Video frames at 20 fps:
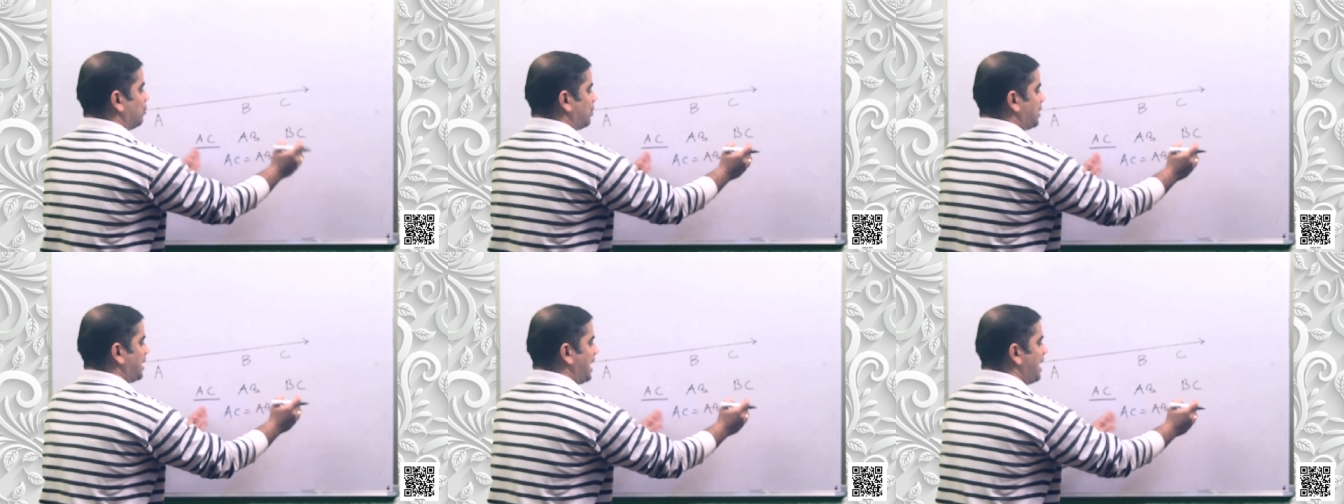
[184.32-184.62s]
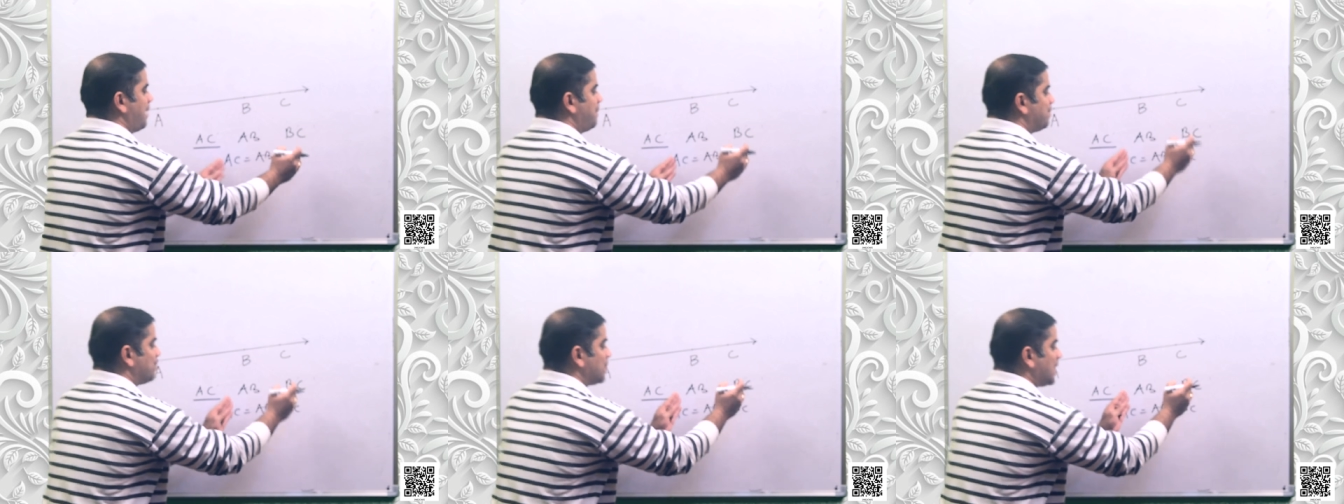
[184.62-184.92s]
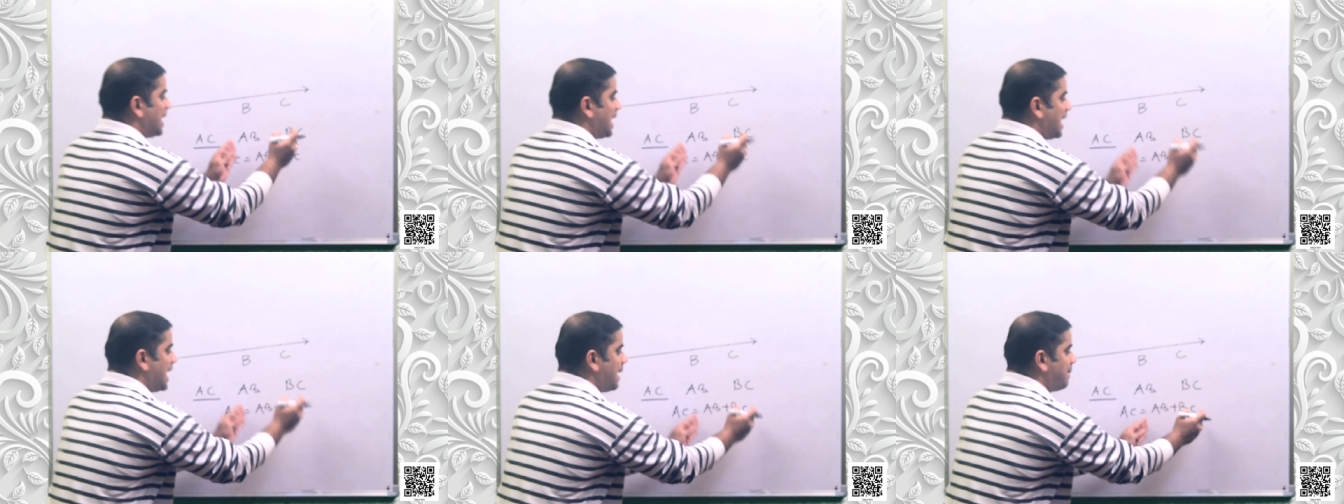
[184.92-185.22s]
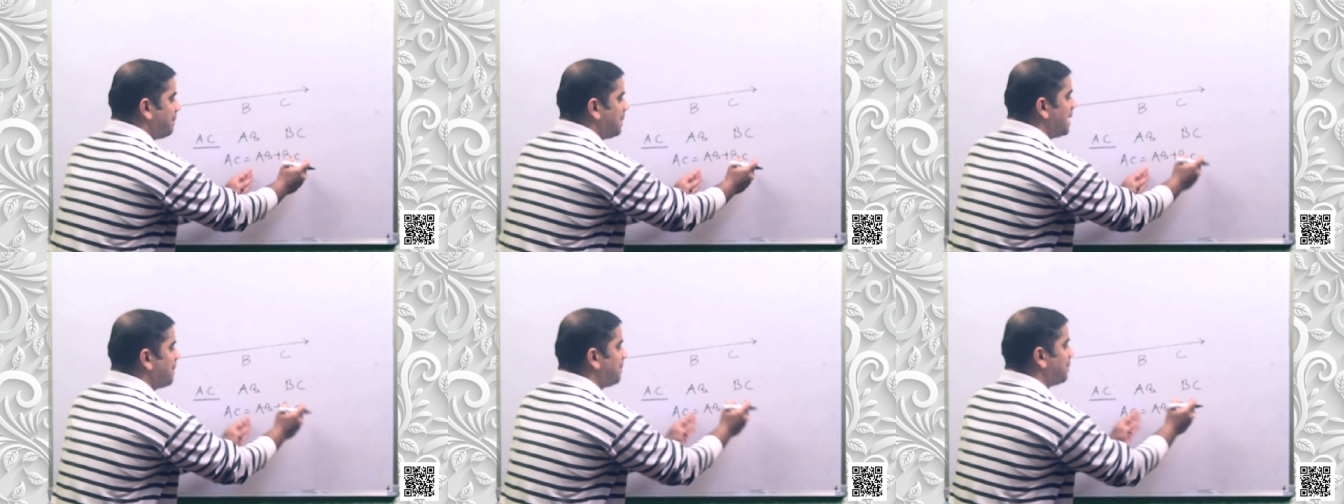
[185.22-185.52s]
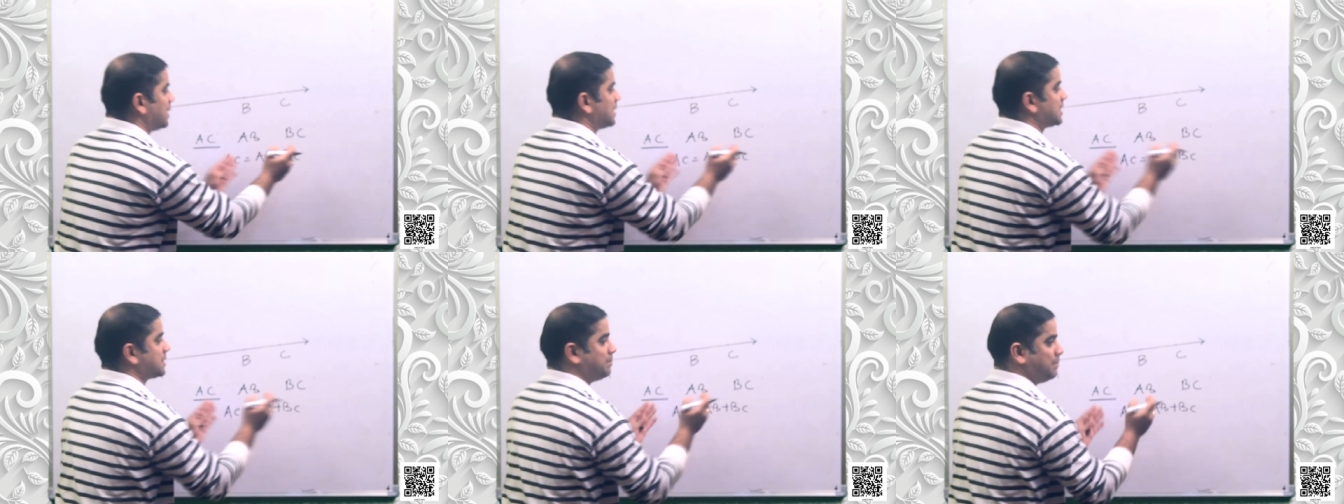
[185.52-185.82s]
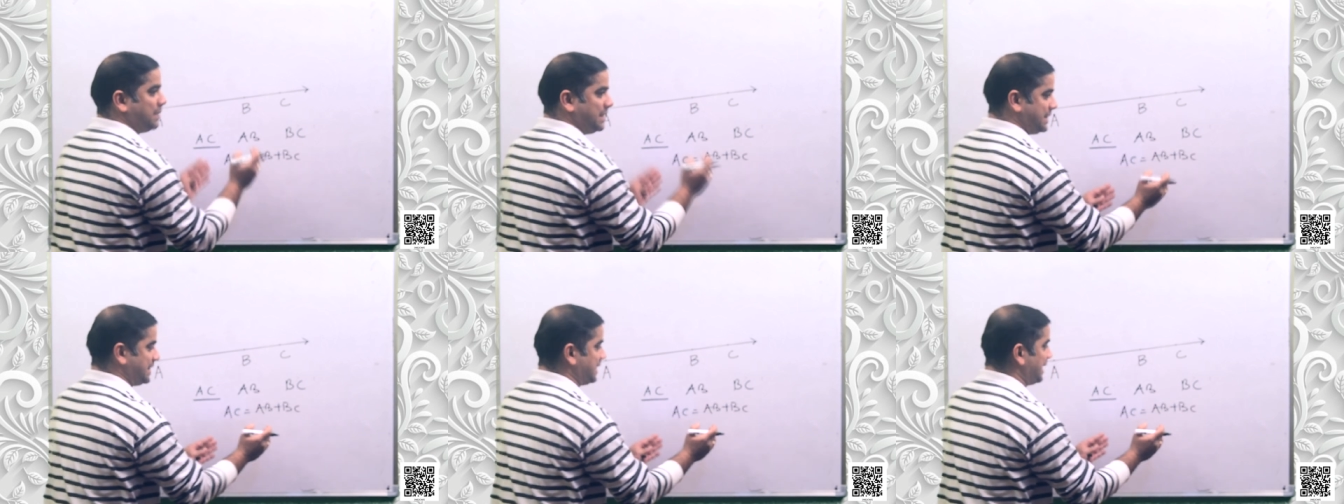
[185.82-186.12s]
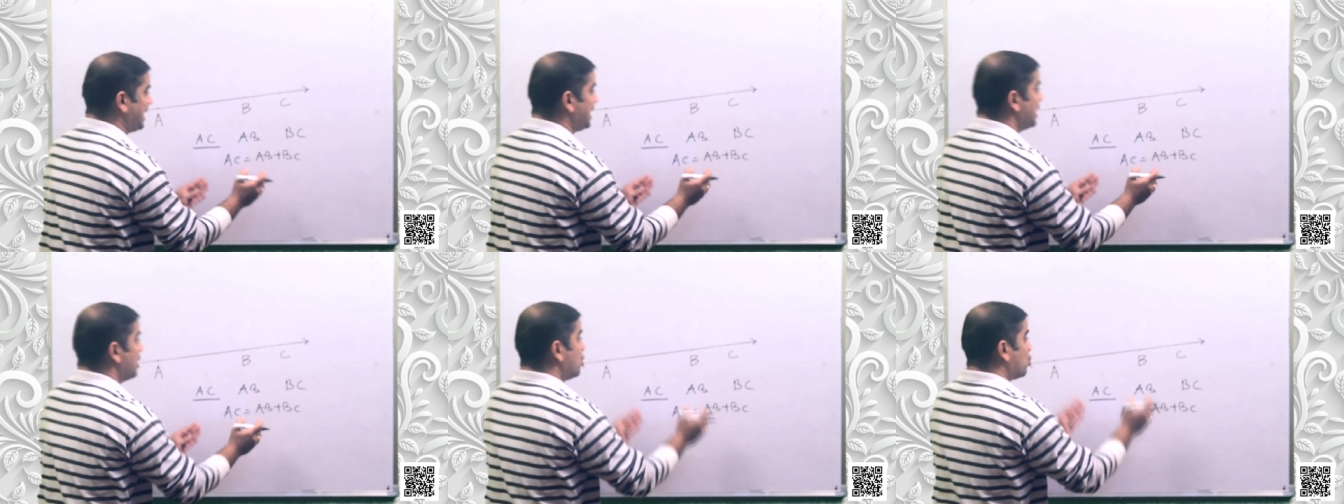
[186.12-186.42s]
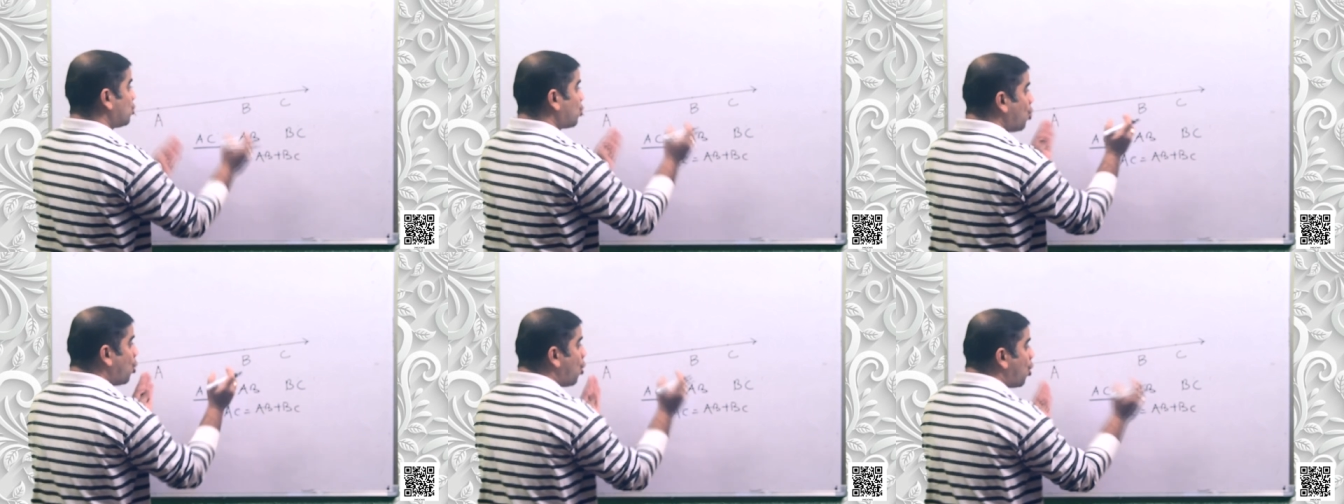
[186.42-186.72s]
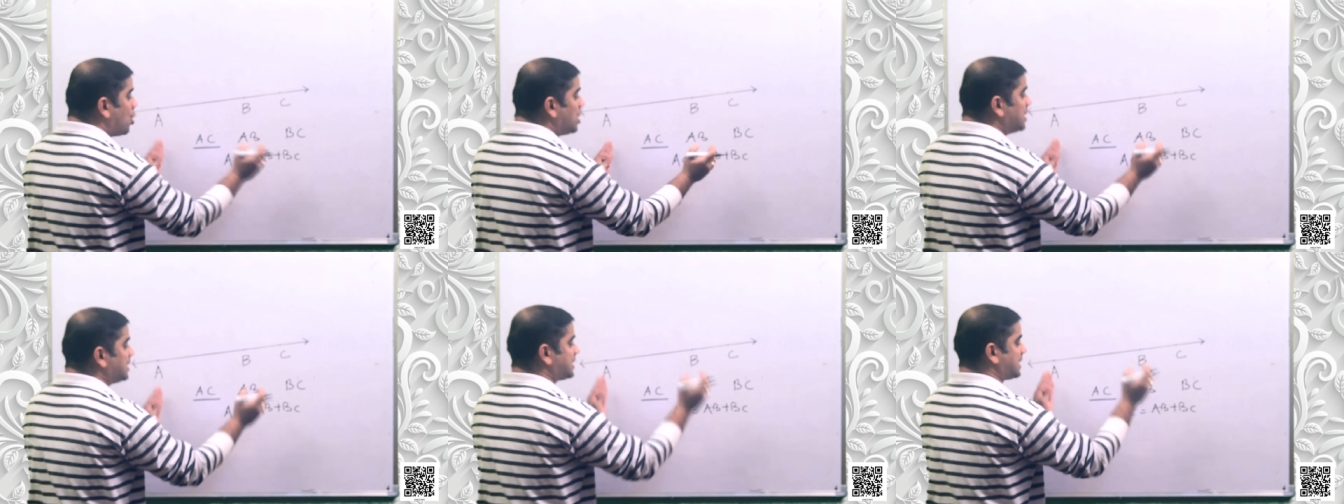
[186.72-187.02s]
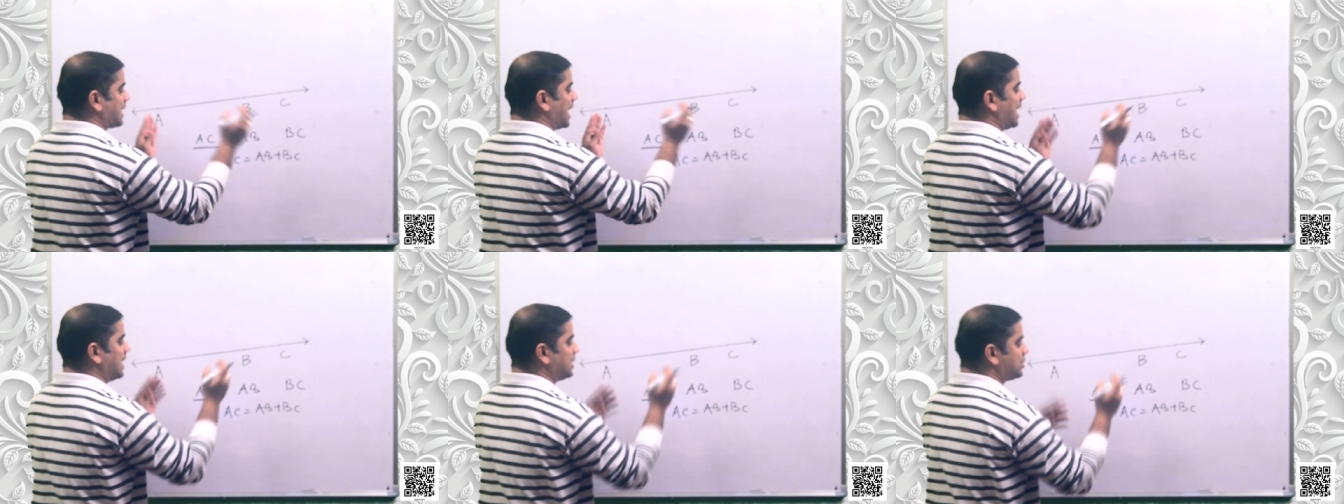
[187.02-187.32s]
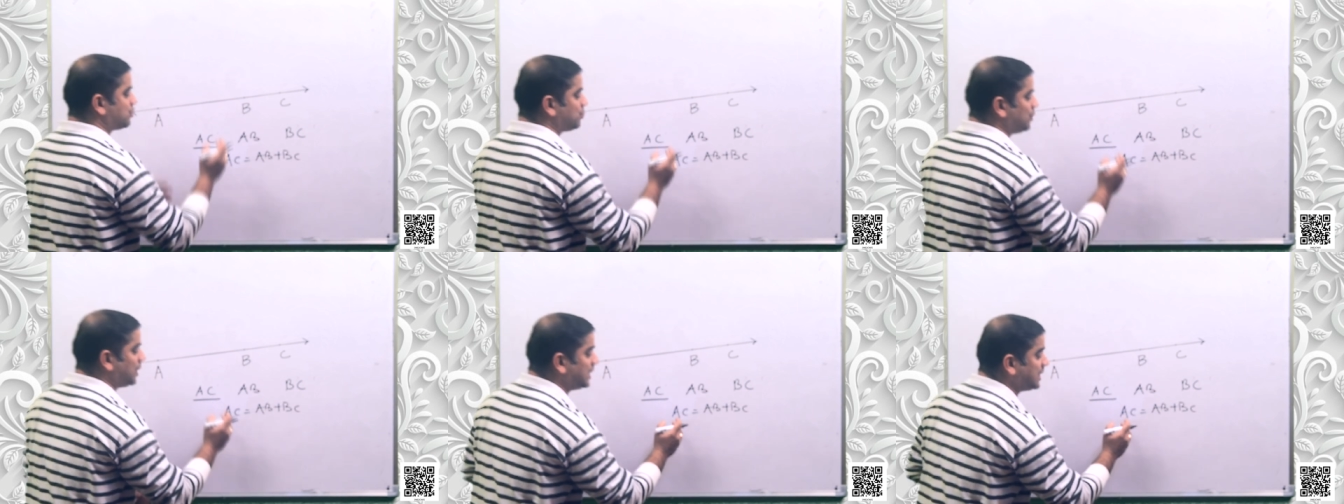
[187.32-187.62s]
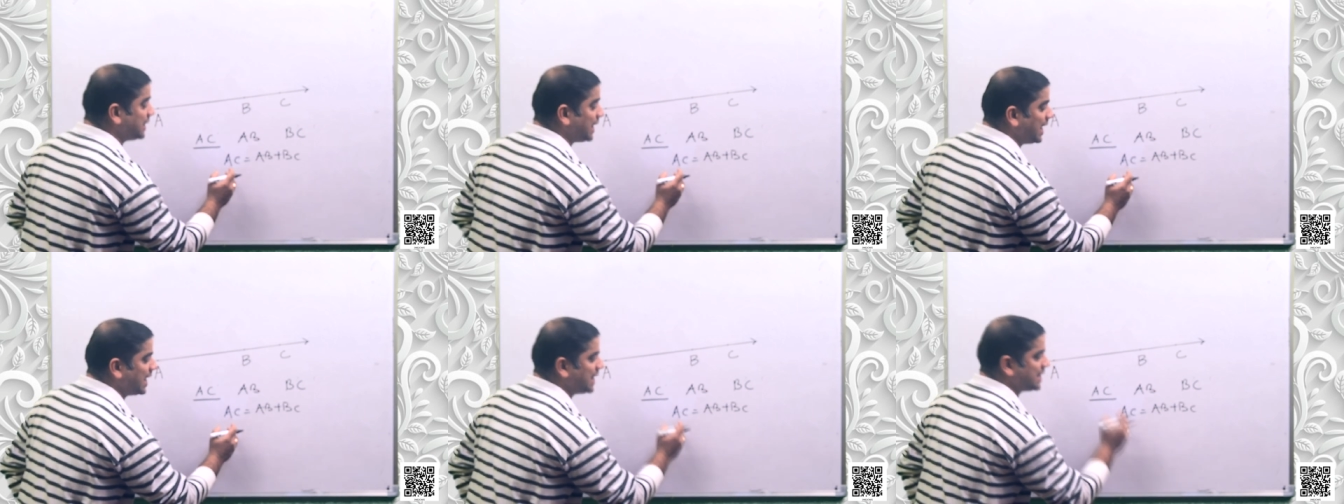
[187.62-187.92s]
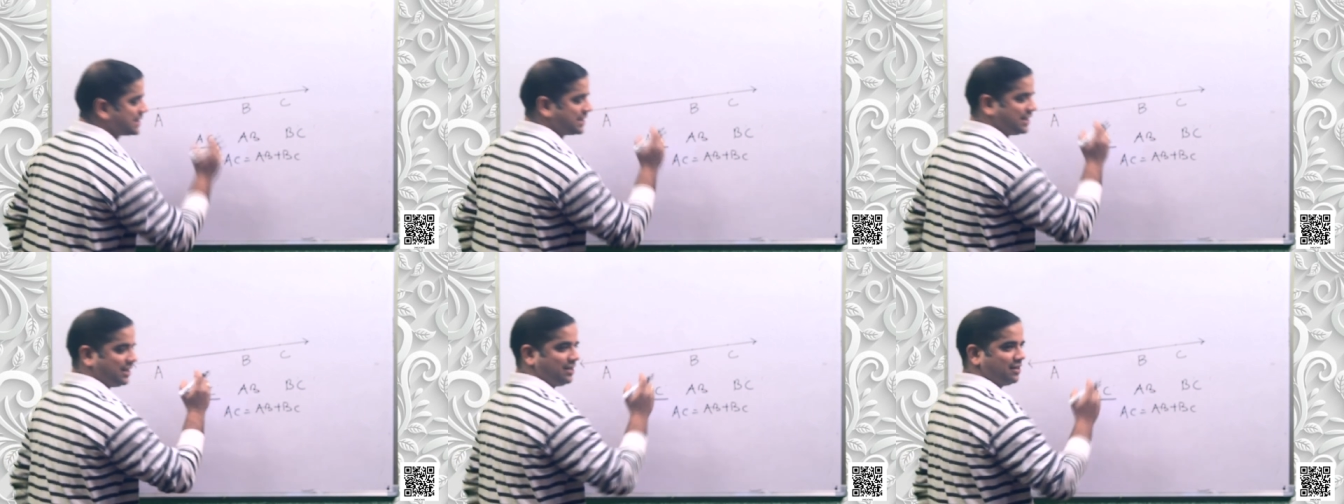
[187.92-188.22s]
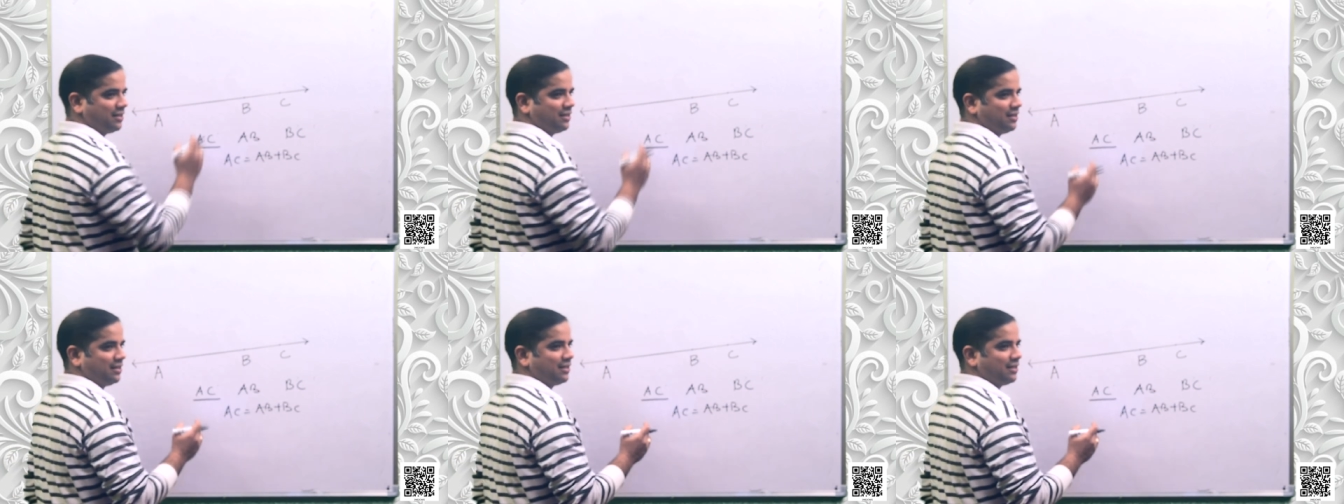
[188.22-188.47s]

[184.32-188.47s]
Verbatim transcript: Okay. AB plus BC coincides with AC.